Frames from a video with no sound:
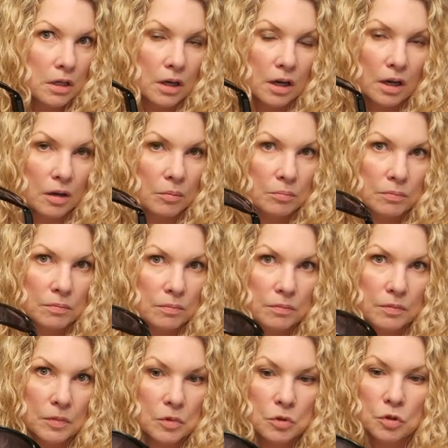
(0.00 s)

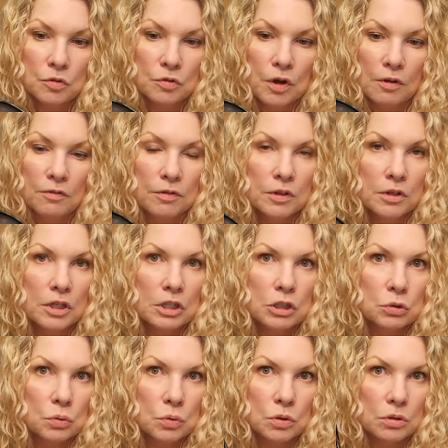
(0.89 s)
um, you've got very
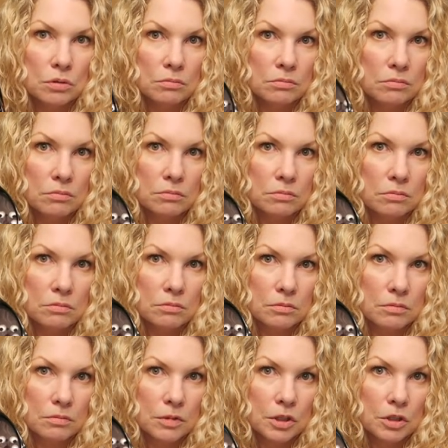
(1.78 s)
short
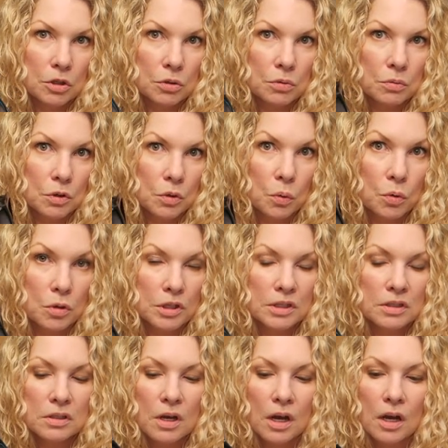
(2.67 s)
you know,
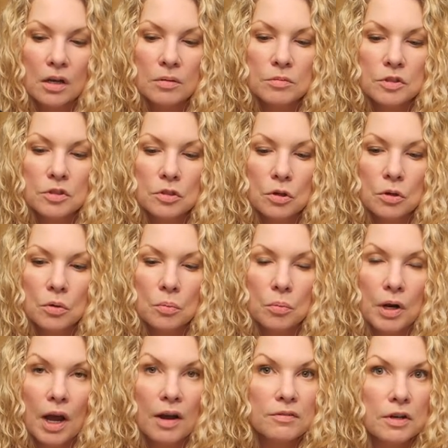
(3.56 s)
recording time. So,
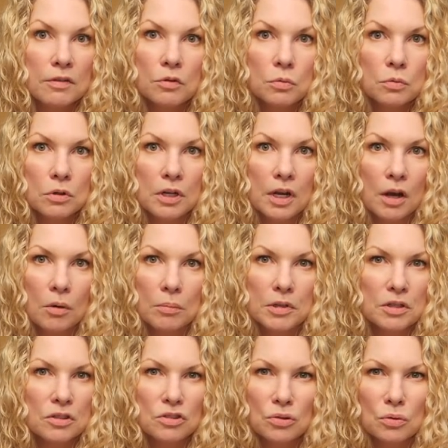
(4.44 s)
but I've never run out
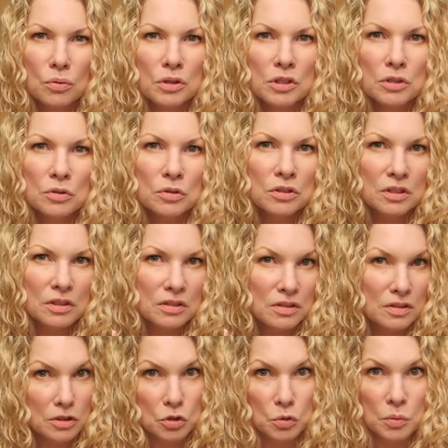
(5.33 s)
because you only use it
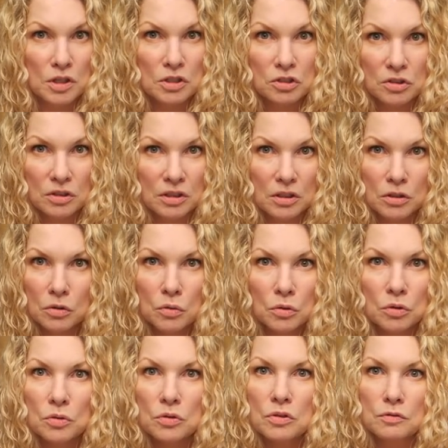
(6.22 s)
situationally. You
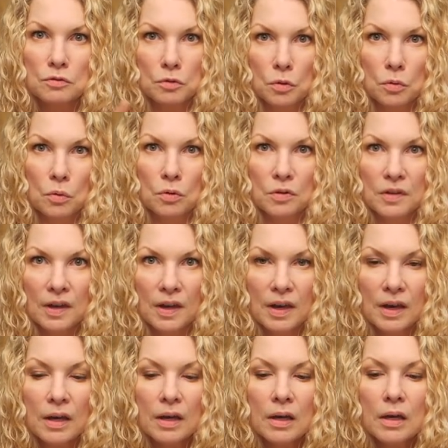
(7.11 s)
don't use it for the whole
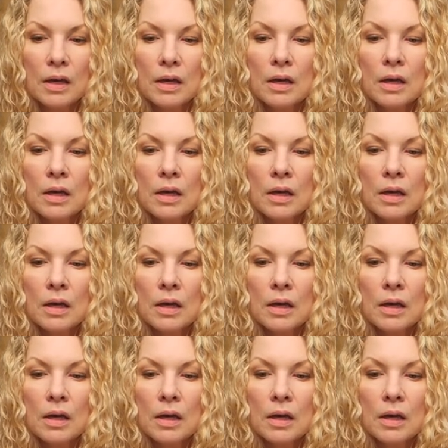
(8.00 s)
day.